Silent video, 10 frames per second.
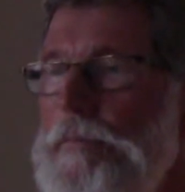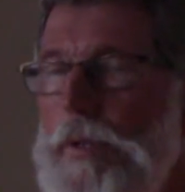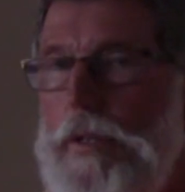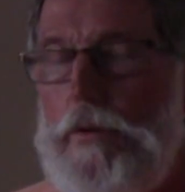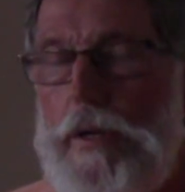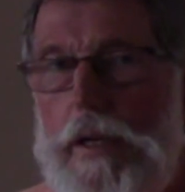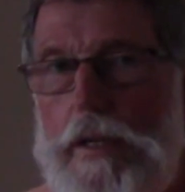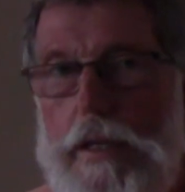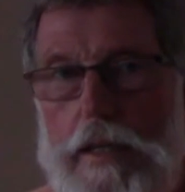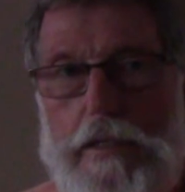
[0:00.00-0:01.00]
but the real
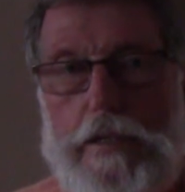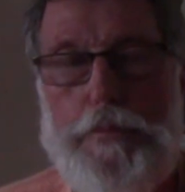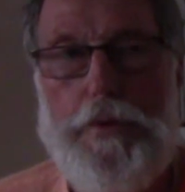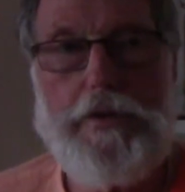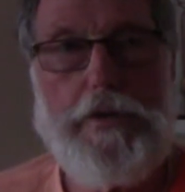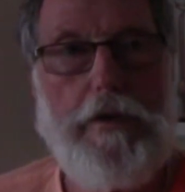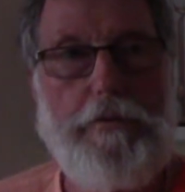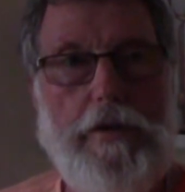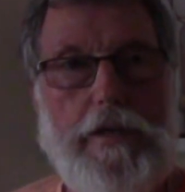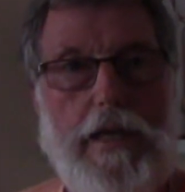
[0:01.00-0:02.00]
thing is the purity of
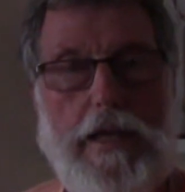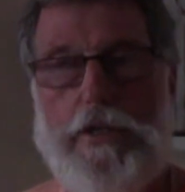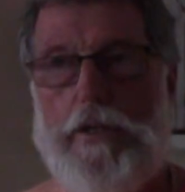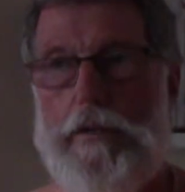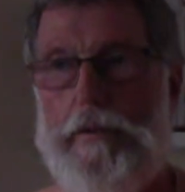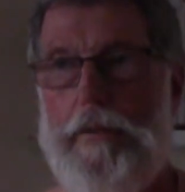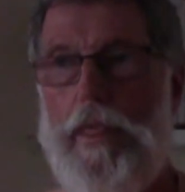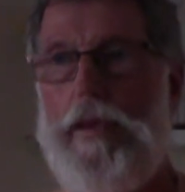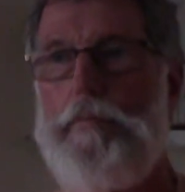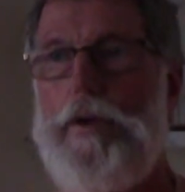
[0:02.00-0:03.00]
your intention,
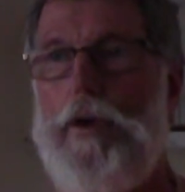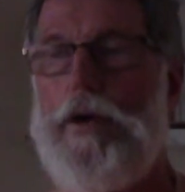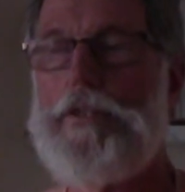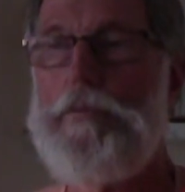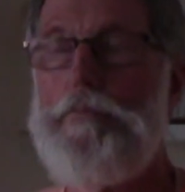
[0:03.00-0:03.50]
because the